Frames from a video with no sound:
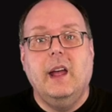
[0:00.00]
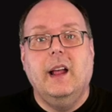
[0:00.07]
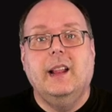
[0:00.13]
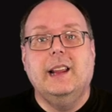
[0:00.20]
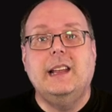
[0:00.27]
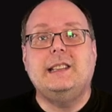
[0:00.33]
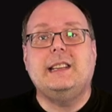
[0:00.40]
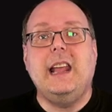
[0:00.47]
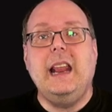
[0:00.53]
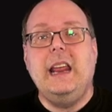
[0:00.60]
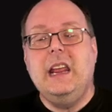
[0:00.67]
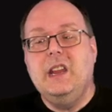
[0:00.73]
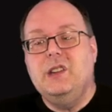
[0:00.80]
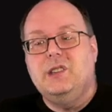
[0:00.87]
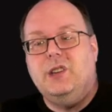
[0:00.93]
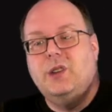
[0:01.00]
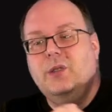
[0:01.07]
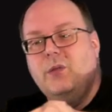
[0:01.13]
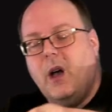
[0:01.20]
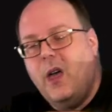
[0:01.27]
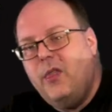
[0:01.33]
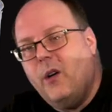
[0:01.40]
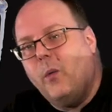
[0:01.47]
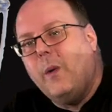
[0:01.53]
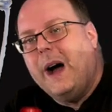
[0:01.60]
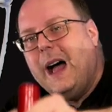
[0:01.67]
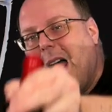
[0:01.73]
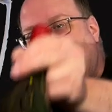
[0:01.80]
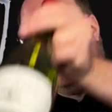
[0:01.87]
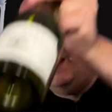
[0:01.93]
Let's get into the
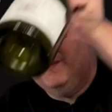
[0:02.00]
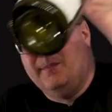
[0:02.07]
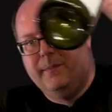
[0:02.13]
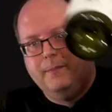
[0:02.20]
wine.